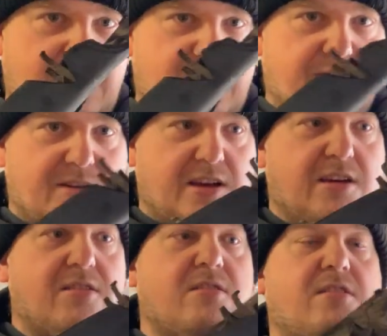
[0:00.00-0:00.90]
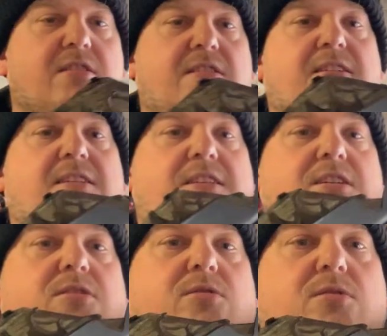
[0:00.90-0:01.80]
There we go.
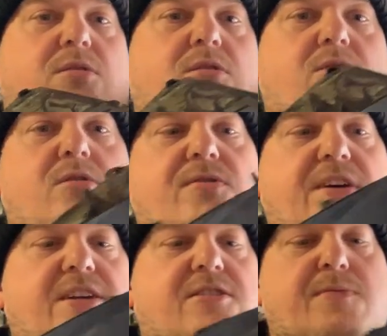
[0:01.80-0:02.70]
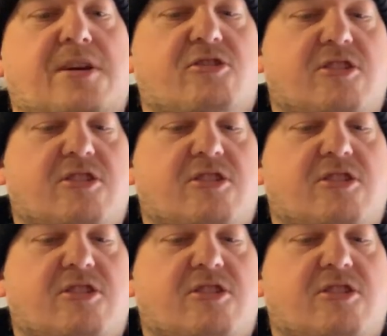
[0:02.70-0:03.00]
All of that smashed